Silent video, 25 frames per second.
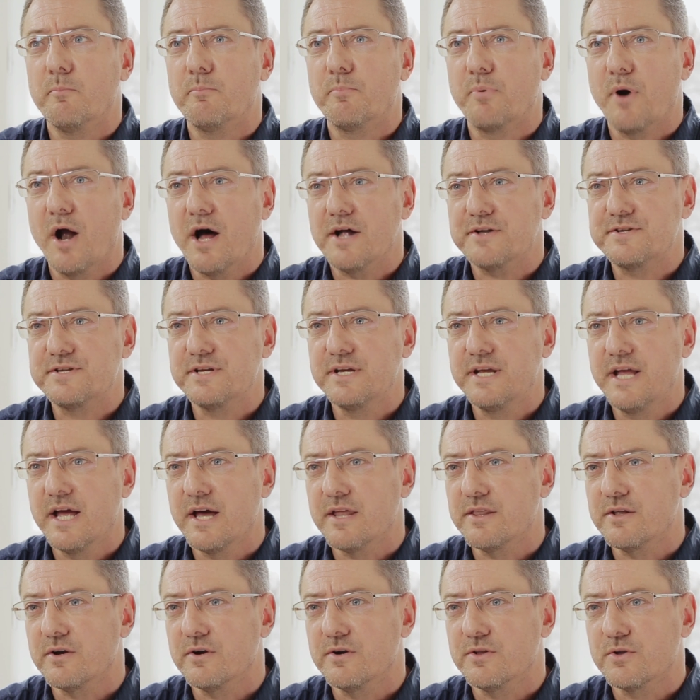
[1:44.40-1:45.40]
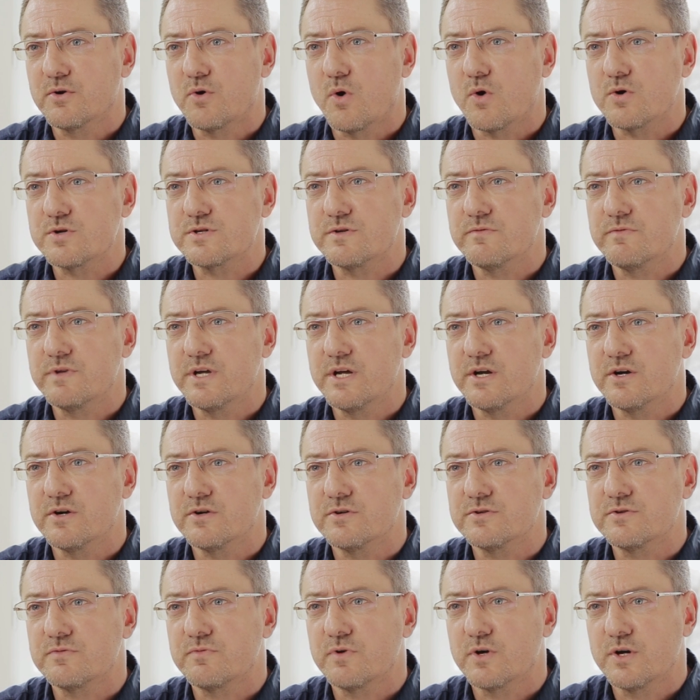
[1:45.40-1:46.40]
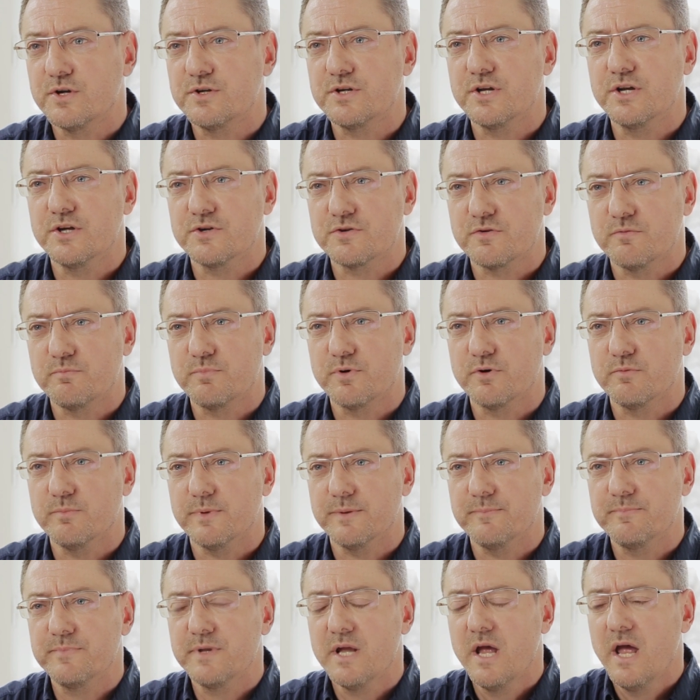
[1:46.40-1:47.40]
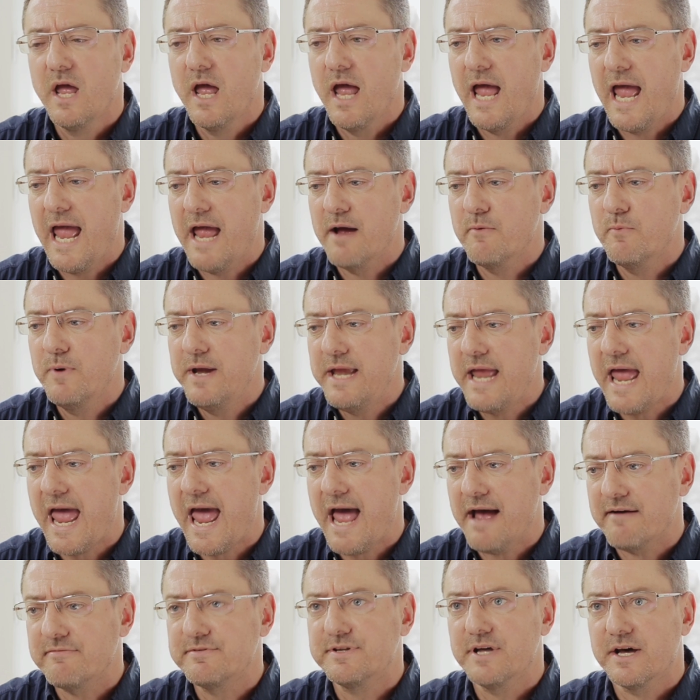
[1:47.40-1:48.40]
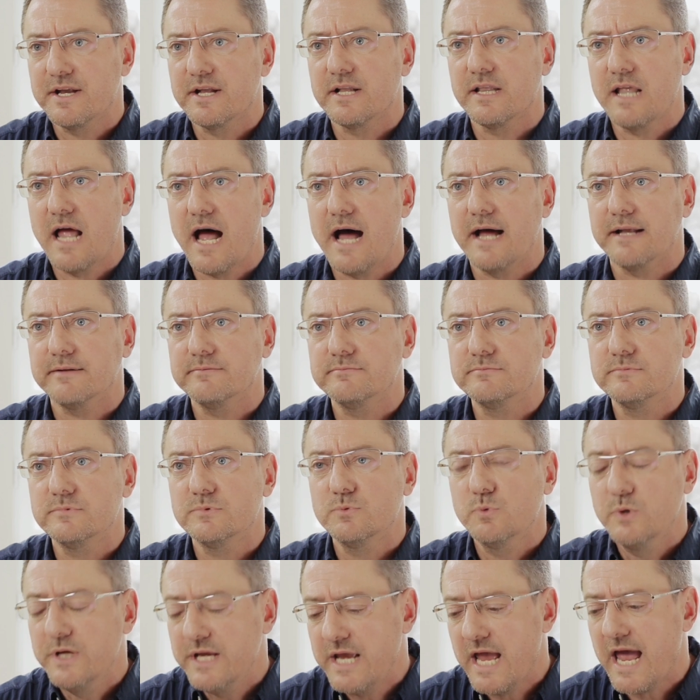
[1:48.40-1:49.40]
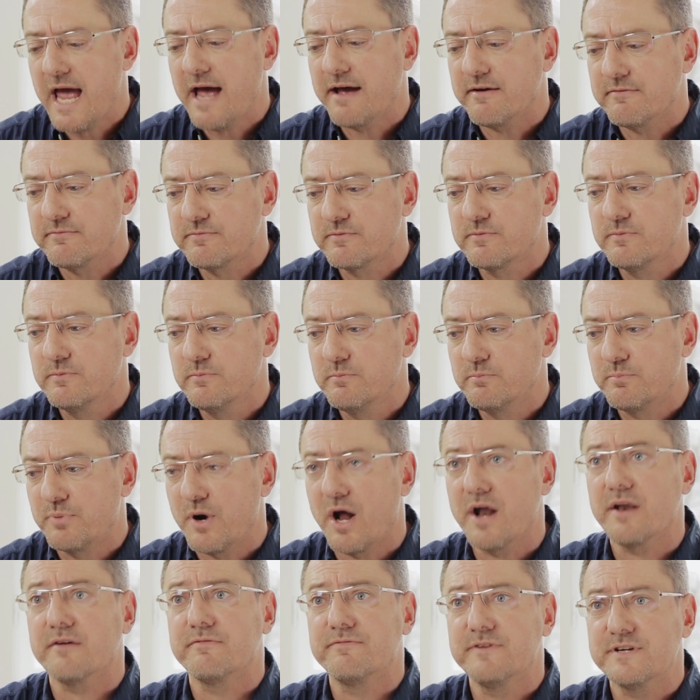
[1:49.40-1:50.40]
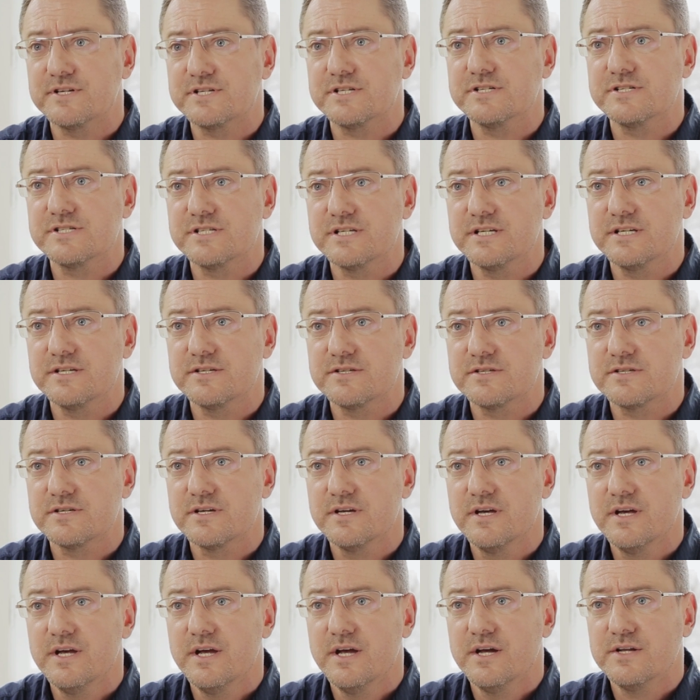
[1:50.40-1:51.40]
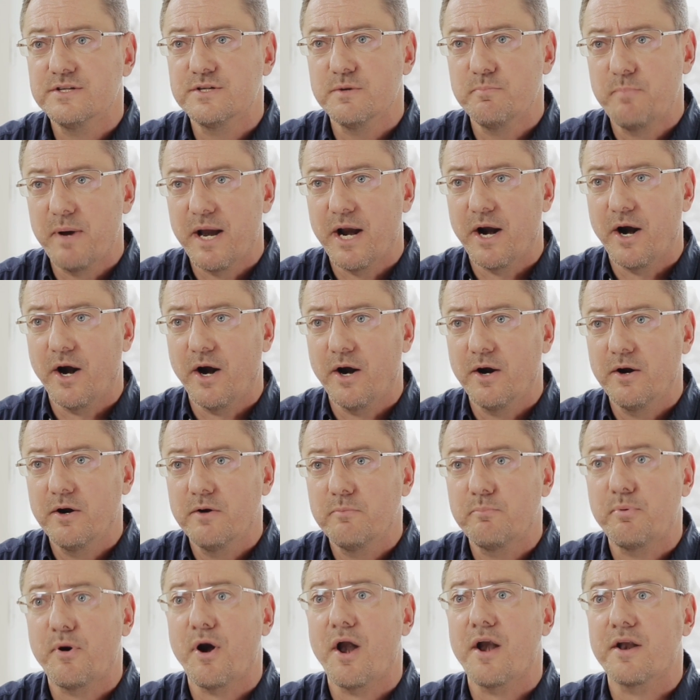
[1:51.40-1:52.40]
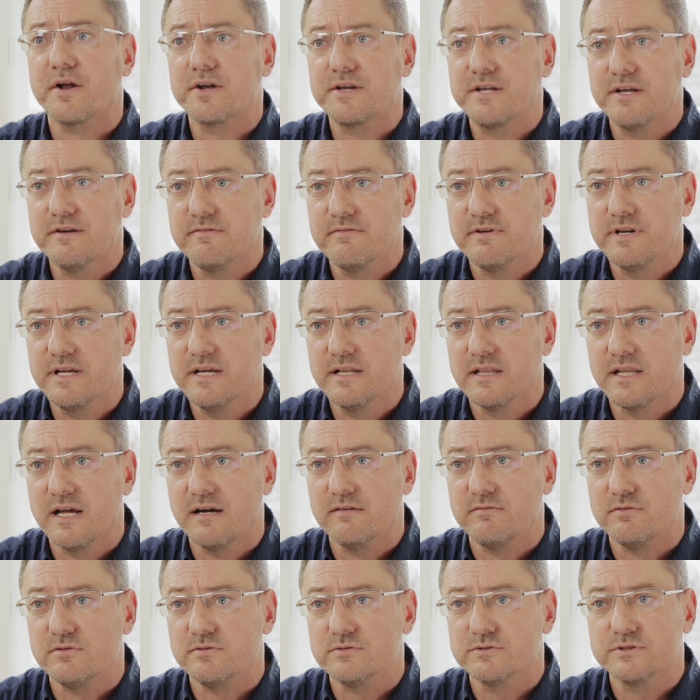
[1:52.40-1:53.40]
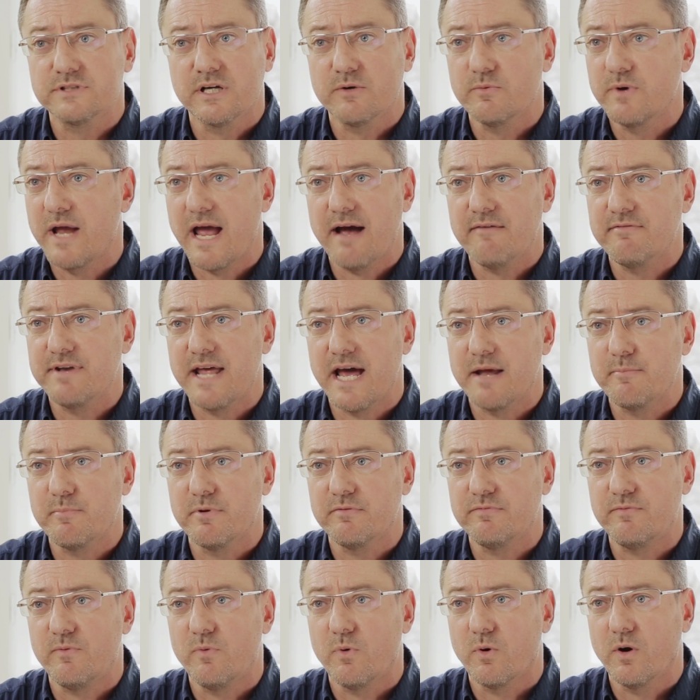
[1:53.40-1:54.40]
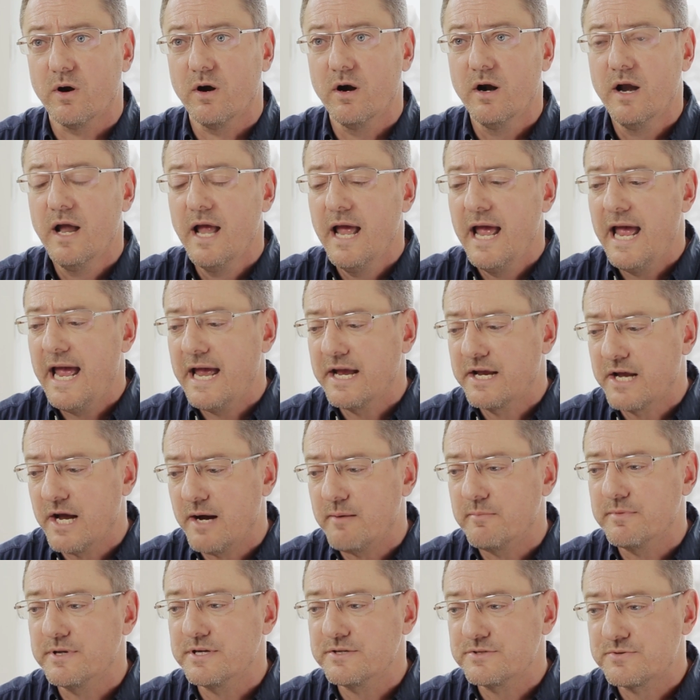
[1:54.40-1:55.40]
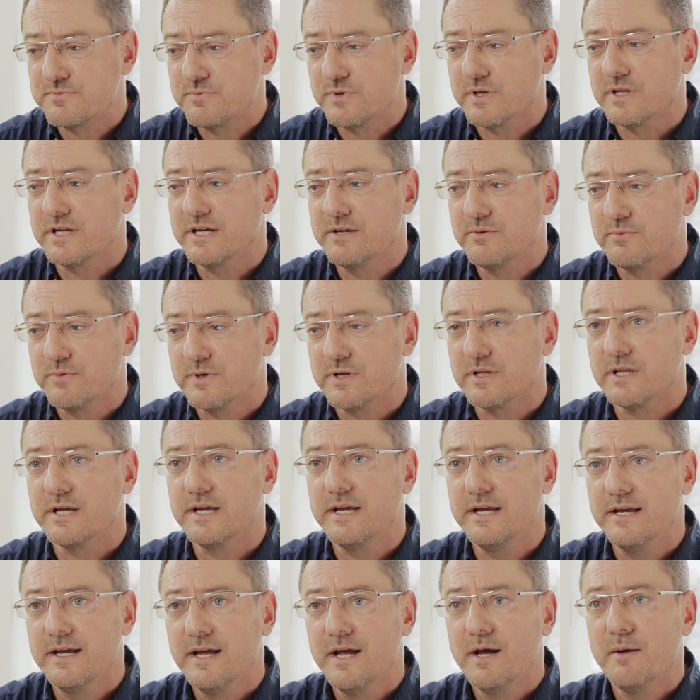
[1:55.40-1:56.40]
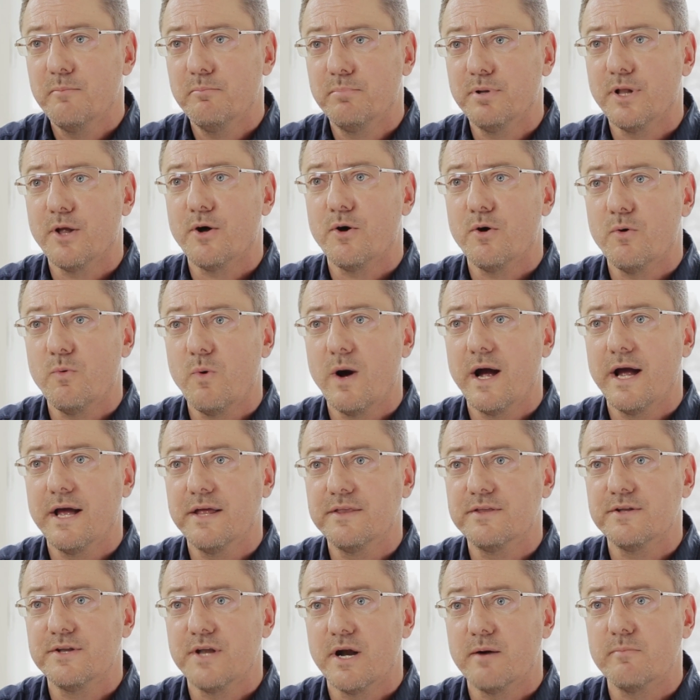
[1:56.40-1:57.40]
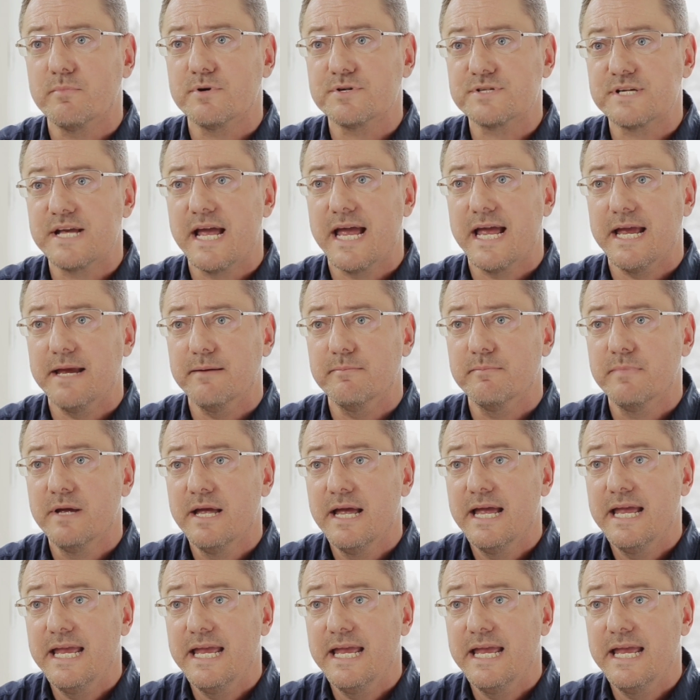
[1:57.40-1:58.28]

brought together in the course of the years for continuous improvement. And we have done a lot. We have brought efficiencies to bear, productivity levels that we haven't had before, and companies really, really blow away the numbers game,